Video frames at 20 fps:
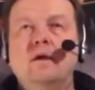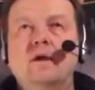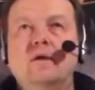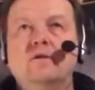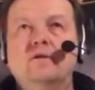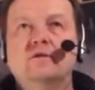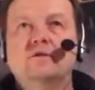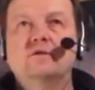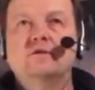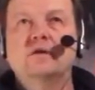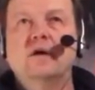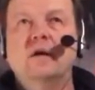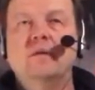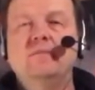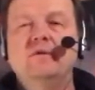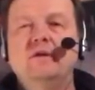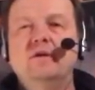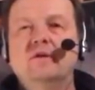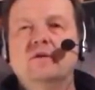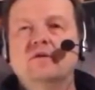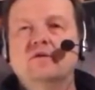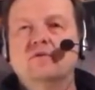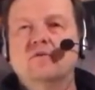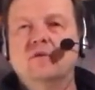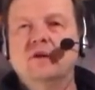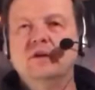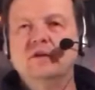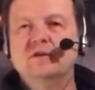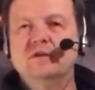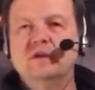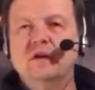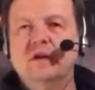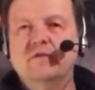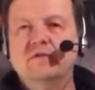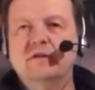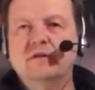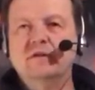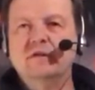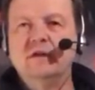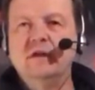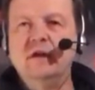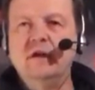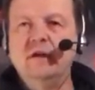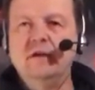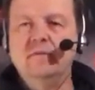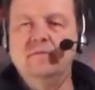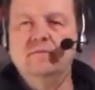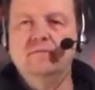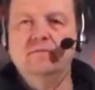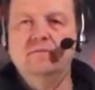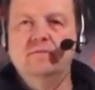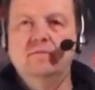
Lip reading: This time of year, 2017.